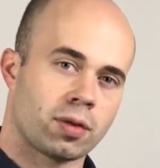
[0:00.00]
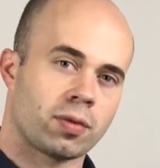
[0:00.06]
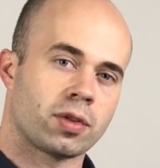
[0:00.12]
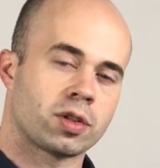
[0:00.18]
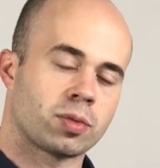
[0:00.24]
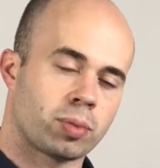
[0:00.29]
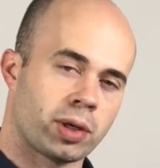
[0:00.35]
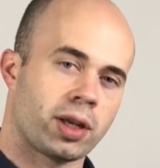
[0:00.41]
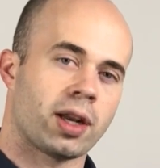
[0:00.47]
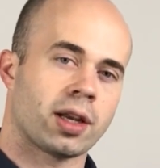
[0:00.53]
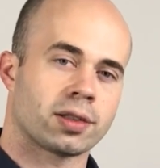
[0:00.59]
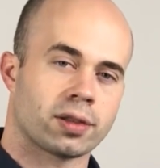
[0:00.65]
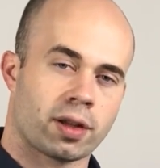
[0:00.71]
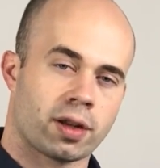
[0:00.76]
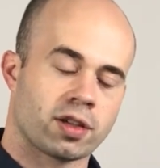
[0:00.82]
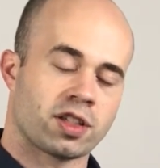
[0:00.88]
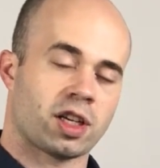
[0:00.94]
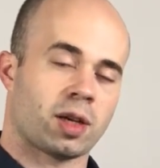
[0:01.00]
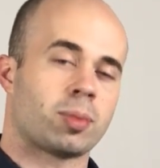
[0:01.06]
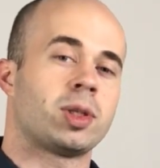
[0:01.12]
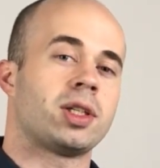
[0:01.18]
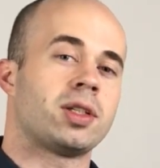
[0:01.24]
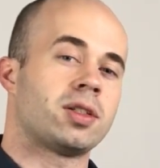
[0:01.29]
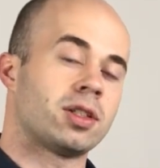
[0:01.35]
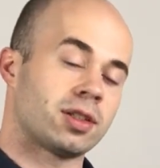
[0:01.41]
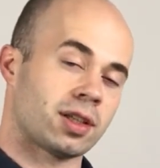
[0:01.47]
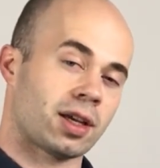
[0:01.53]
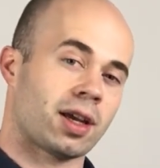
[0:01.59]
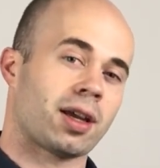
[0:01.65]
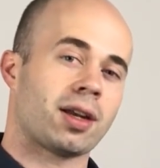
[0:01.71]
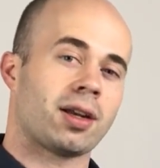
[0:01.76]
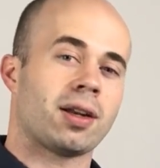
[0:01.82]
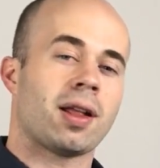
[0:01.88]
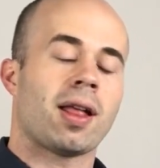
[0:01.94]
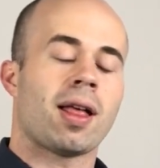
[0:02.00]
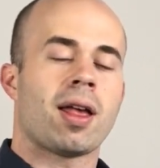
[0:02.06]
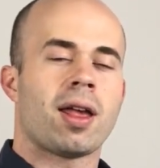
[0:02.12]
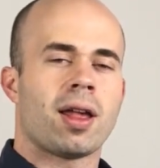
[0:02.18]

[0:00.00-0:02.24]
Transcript: of this blade has a lot of Japanese design.